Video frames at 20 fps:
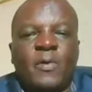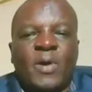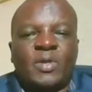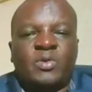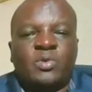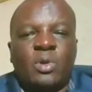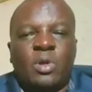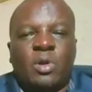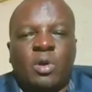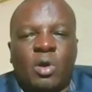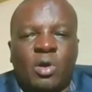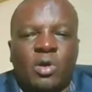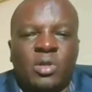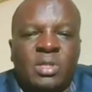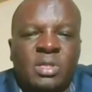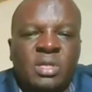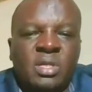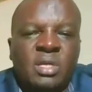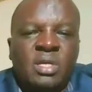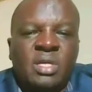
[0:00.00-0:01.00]
what we
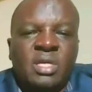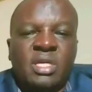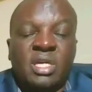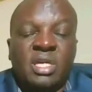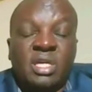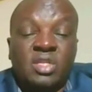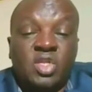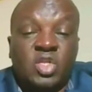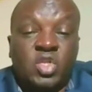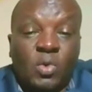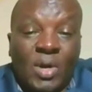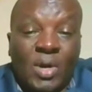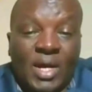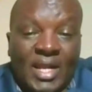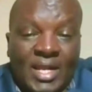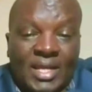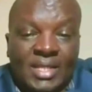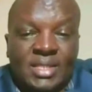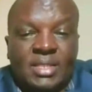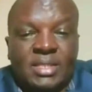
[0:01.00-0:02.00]
call
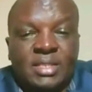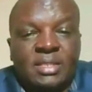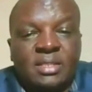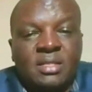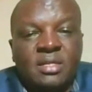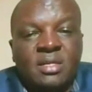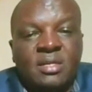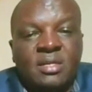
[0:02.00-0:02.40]
insurance,